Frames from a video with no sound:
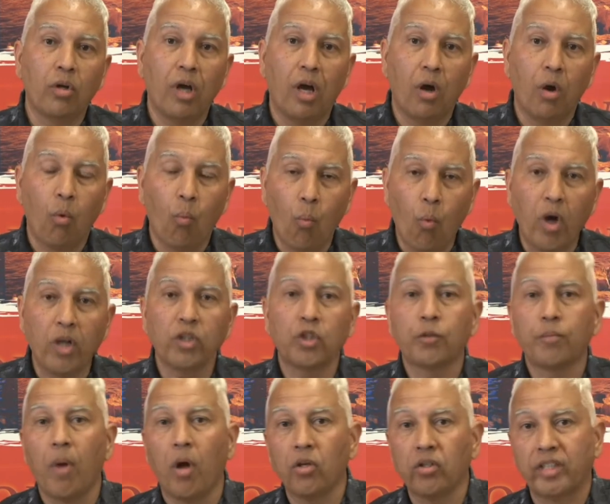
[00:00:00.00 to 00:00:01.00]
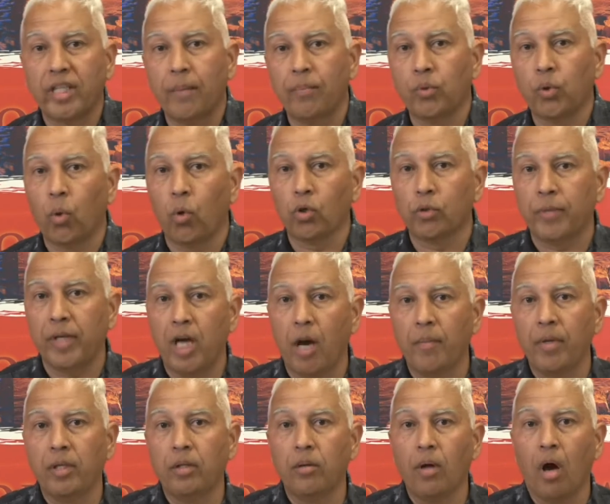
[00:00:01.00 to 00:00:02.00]
one small step towards
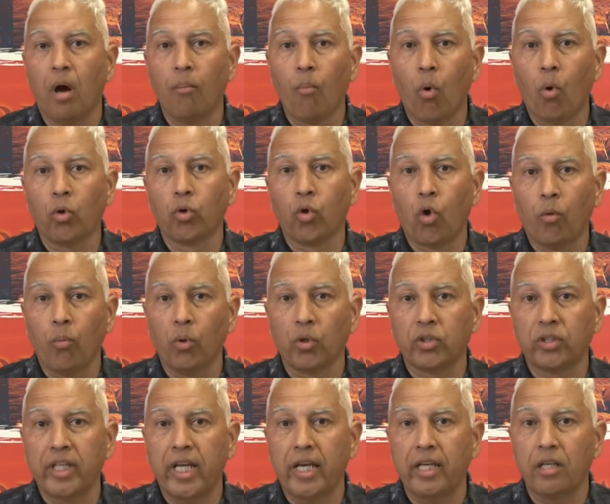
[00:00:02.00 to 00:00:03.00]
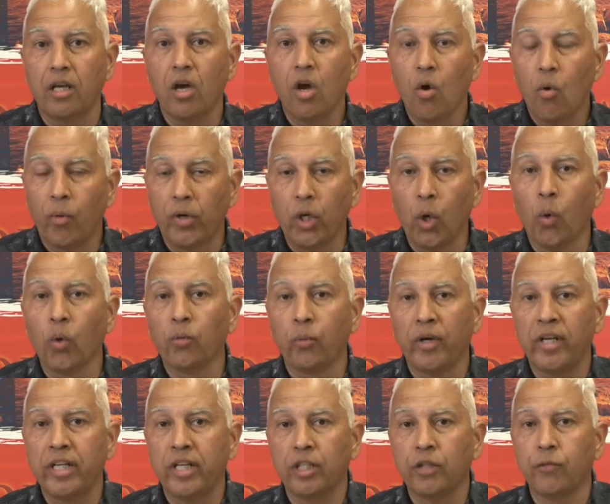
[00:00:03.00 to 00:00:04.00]
becoming a more normal state. We know we're
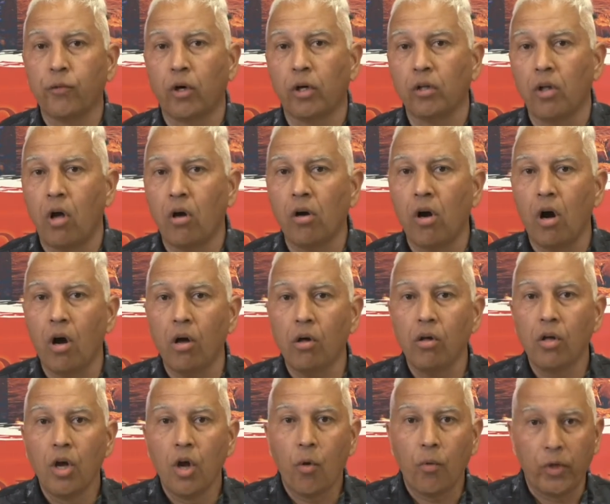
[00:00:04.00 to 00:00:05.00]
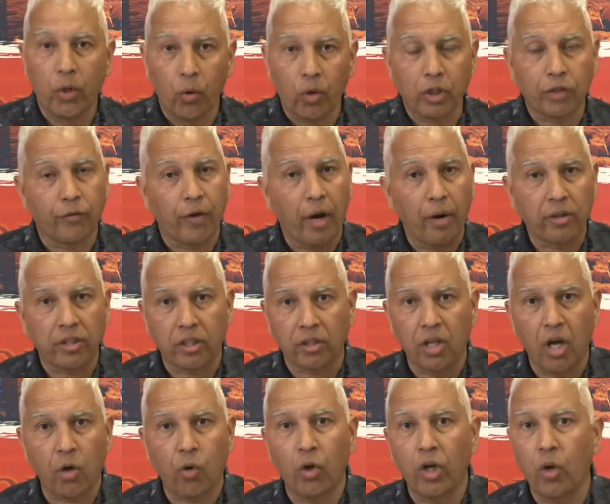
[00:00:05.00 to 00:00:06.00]
in this for a long haul. We know this virus is
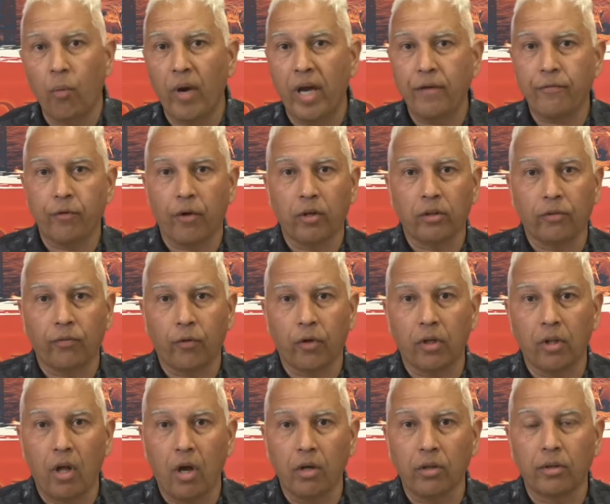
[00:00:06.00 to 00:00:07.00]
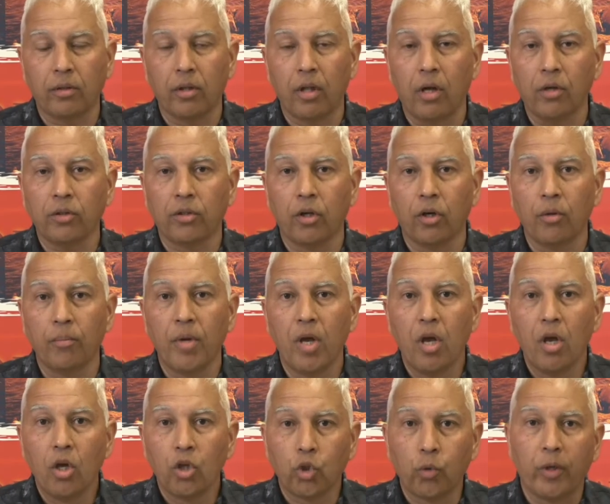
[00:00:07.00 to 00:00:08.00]
not going away for the long term.
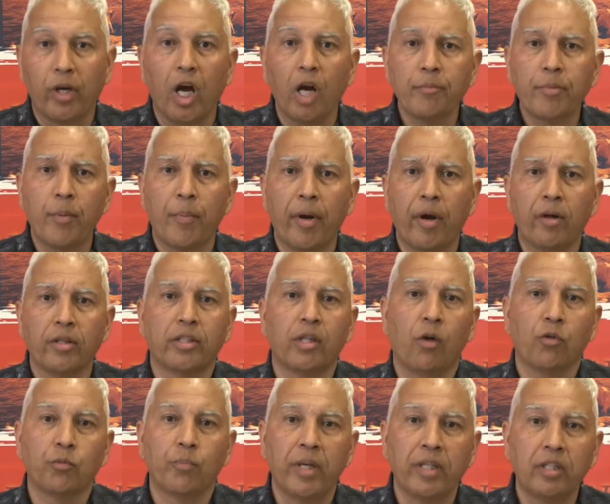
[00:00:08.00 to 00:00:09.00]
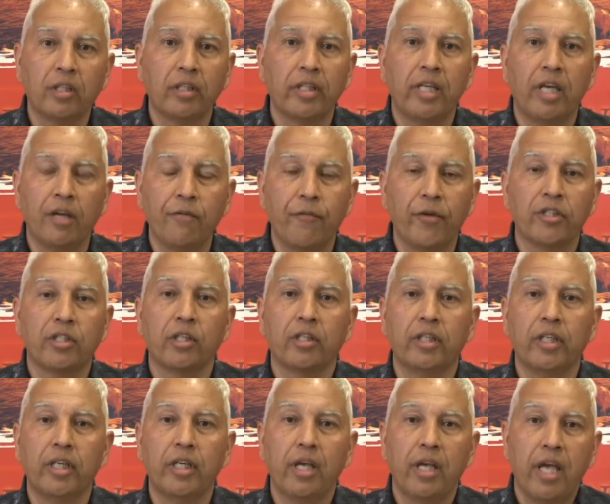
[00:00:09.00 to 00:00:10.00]
So we got to prepare ourselves mentally and
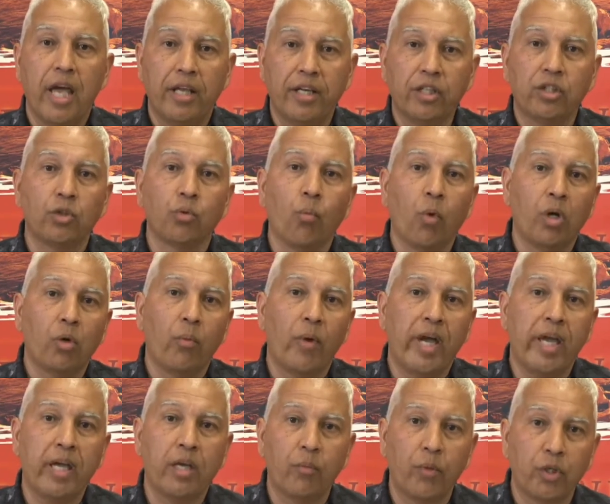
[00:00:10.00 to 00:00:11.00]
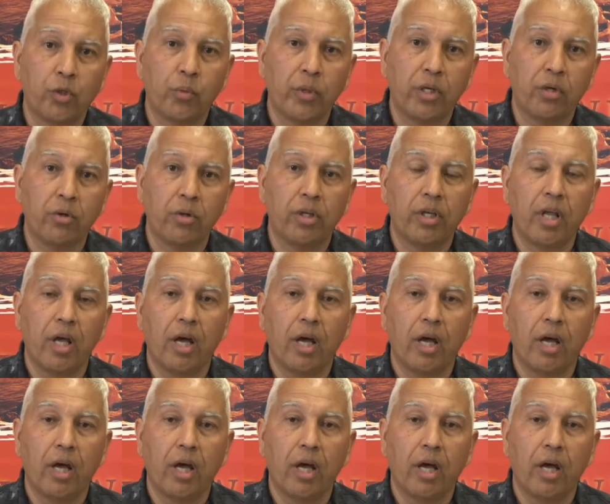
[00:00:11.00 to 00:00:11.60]
physically. And this is one way in which we could